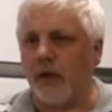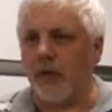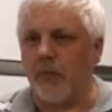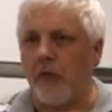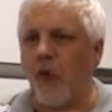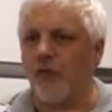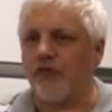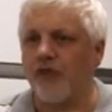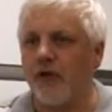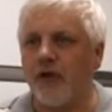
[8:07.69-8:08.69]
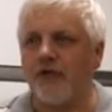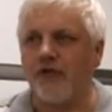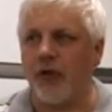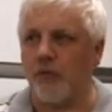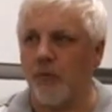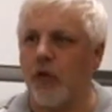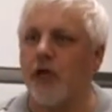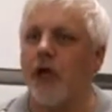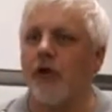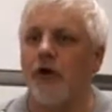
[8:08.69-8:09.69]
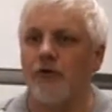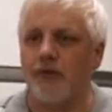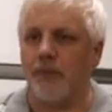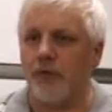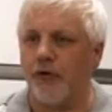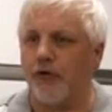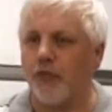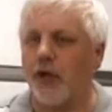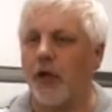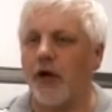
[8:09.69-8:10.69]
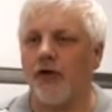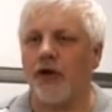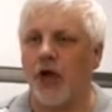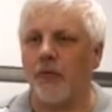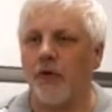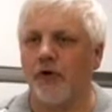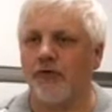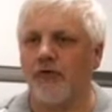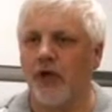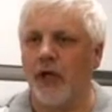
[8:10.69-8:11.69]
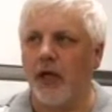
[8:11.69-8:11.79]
And what we're seeing is that we can get onto computers, we can get onto networks,